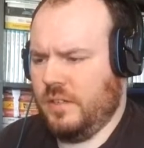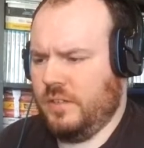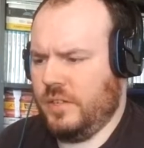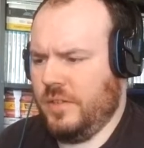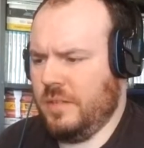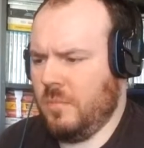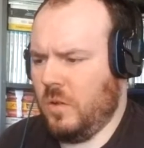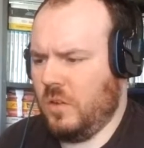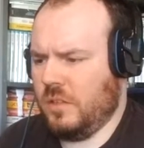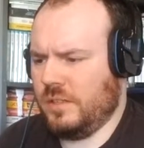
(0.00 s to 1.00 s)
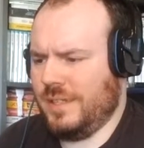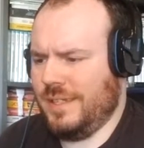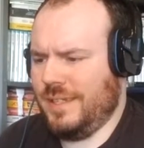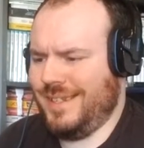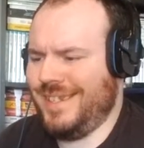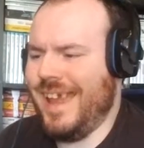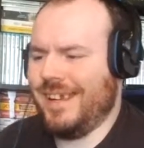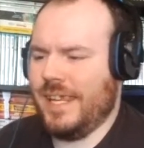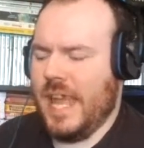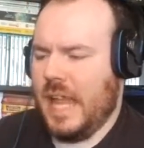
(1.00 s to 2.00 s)
So there is more
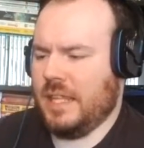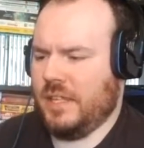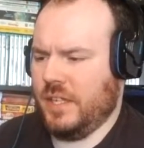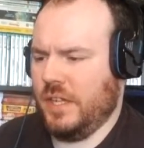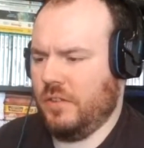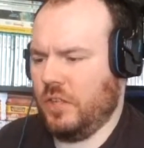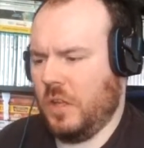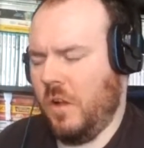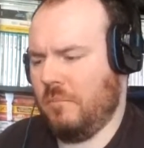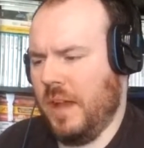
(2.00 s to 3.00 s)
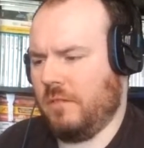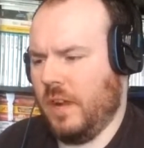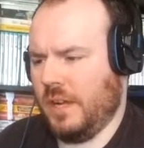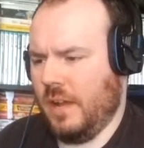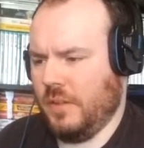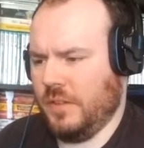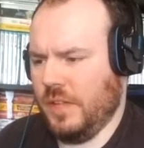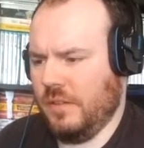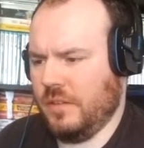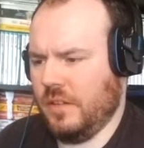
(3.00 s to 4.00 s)
technicality to the combat right now. You
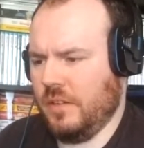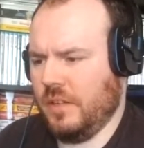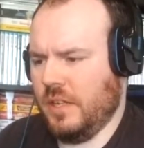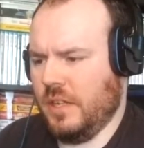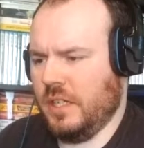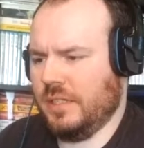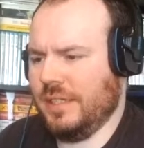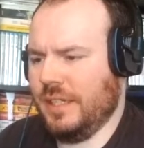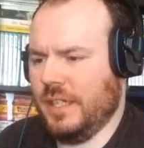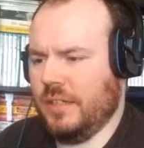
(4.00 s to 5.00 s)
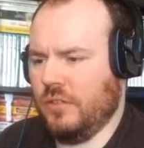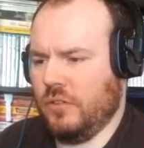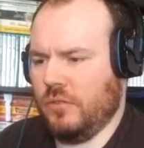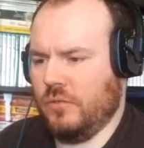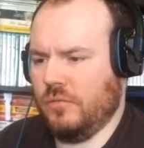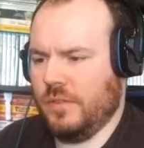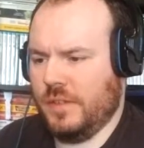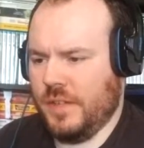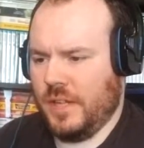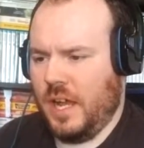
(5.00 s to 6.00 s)
seem to need to
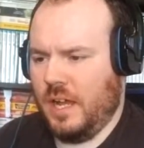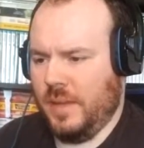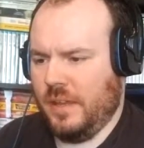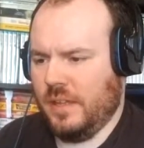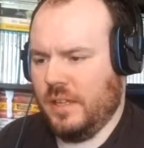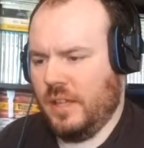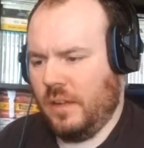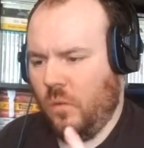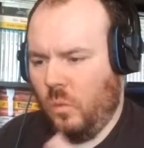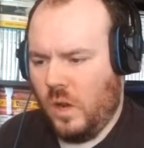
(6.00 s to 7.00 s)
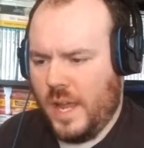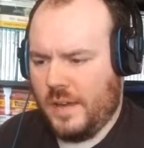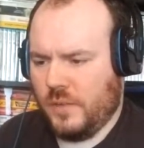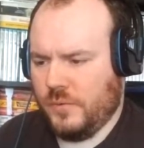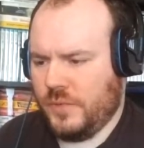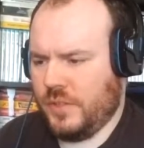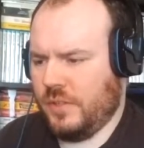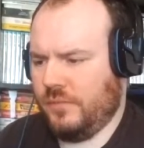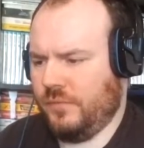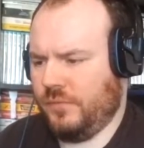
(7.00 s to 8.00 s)
disarm it. Like, what are
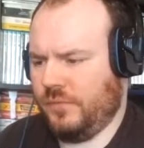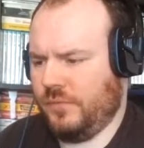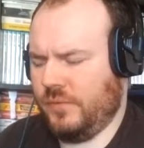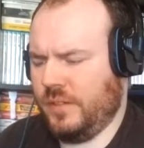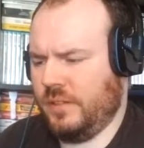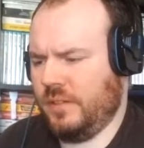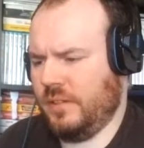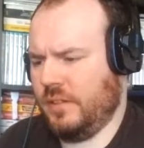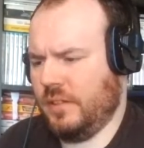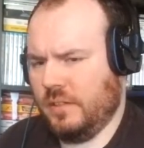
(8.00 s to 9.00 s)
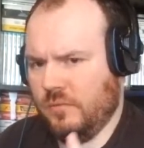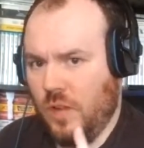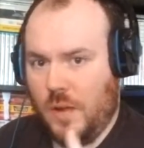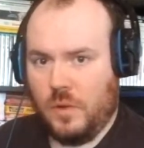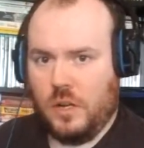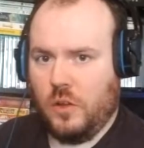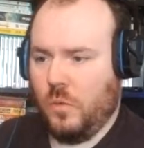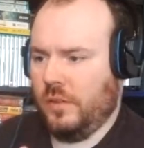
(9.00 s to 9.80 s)
those? I want to know